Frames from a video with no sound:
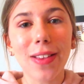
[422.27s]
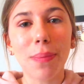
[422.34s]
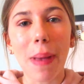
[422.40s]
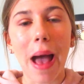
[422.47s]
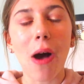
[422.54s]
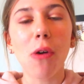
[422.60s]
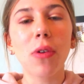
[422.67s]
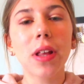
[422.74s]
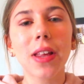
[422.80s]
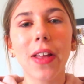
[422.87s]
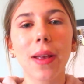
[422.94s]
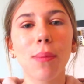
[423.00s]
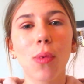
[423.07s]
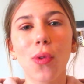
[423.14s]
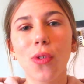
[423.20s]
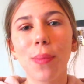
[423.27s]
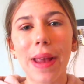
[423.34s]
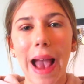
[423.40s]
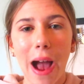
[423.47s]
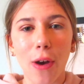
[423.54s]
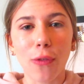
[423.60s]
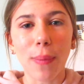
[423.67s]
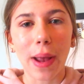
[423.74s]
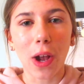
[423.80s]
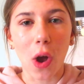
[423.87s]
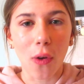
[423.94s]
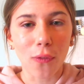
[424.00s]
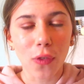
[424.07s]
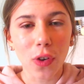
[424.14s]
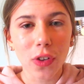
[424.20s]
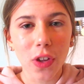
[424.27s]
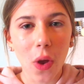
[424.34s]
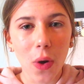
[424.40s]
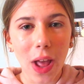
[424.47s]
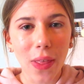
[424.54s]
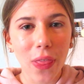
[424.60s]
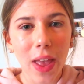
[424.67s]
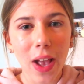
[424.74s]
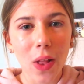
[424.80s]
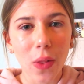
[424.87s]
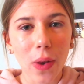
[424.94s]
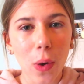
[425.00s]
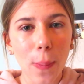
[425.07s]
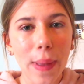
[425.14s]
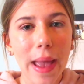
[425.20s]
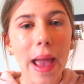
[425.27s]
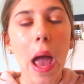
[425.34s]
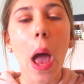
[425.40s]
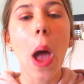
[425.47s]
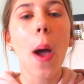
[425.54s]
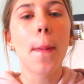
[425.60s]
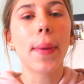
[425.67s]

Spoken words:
This palette really like moves me out of my comfort zone, I think, a little bit,